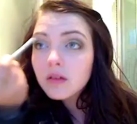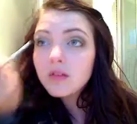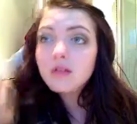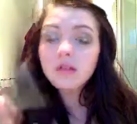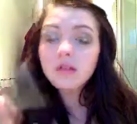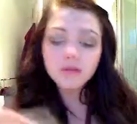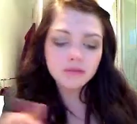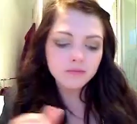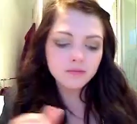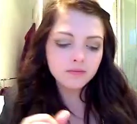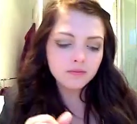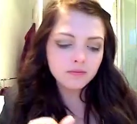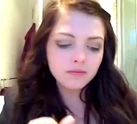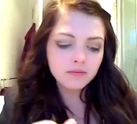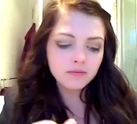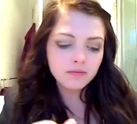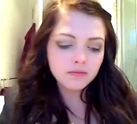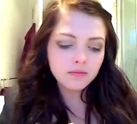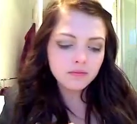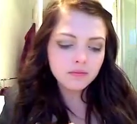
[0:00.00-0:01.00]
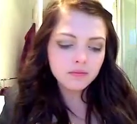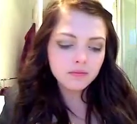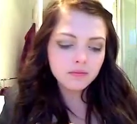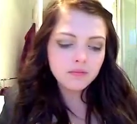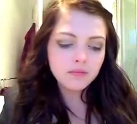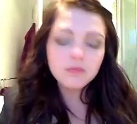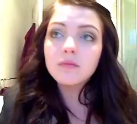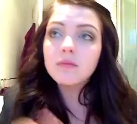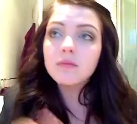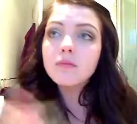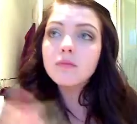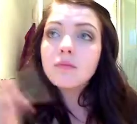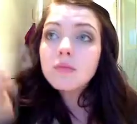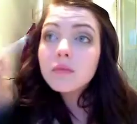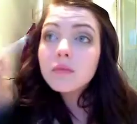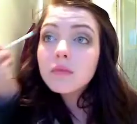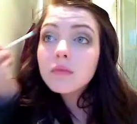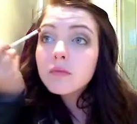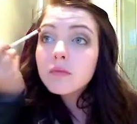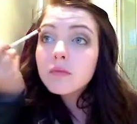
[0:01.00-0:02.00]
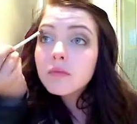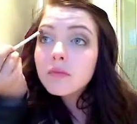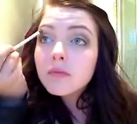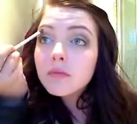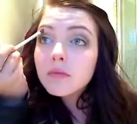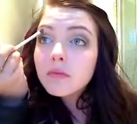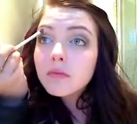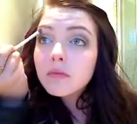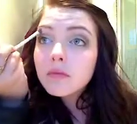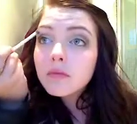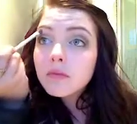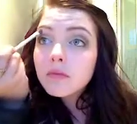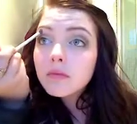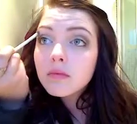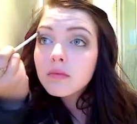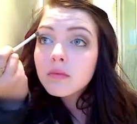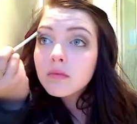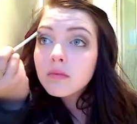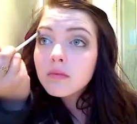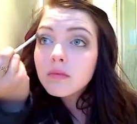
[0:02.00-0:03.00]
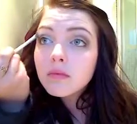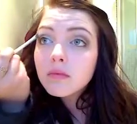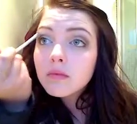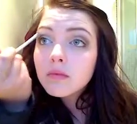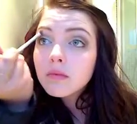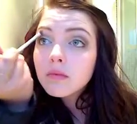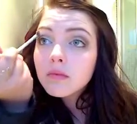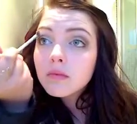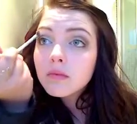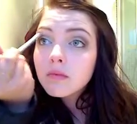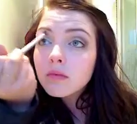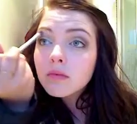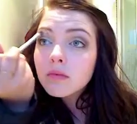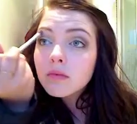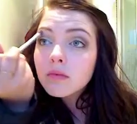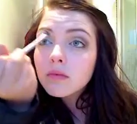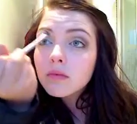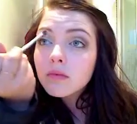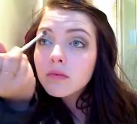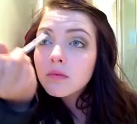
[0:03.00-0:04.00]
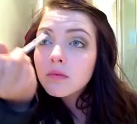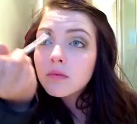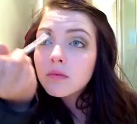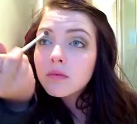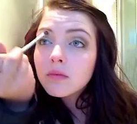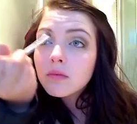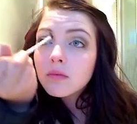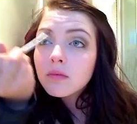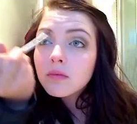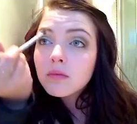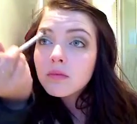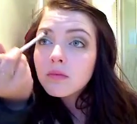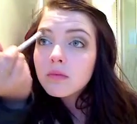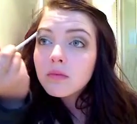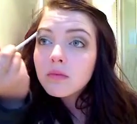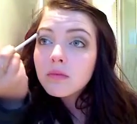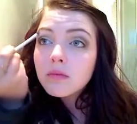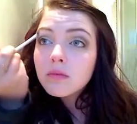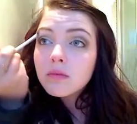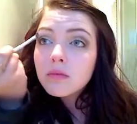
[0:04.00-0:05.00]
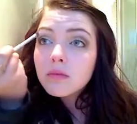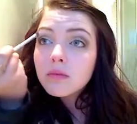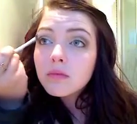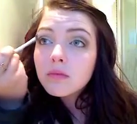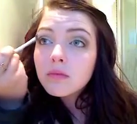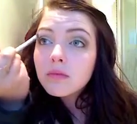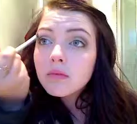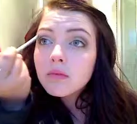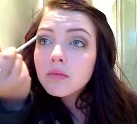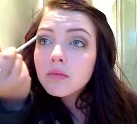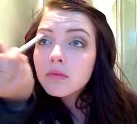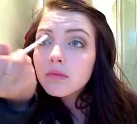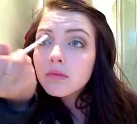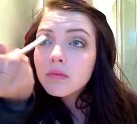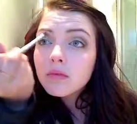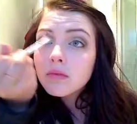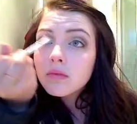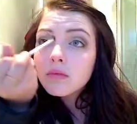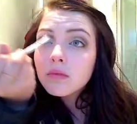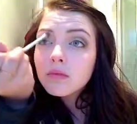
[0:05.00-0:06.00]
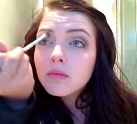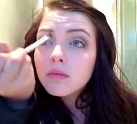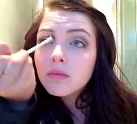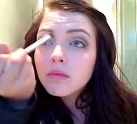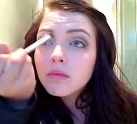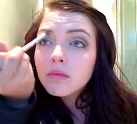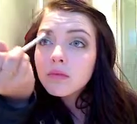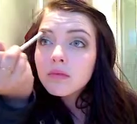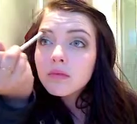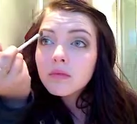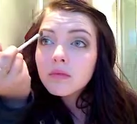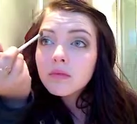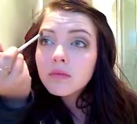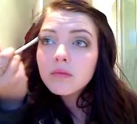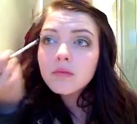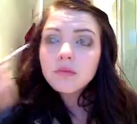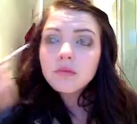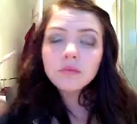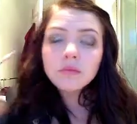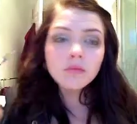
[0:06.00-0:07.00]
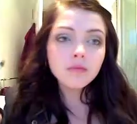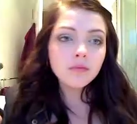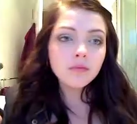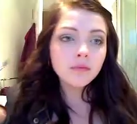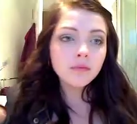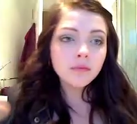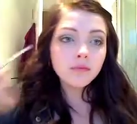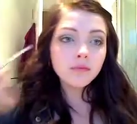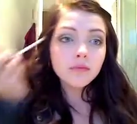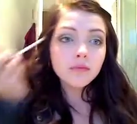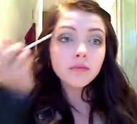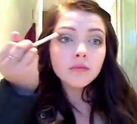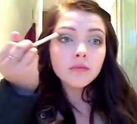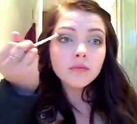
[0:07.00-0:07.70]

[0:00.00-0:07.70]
No one is speaking in this clip.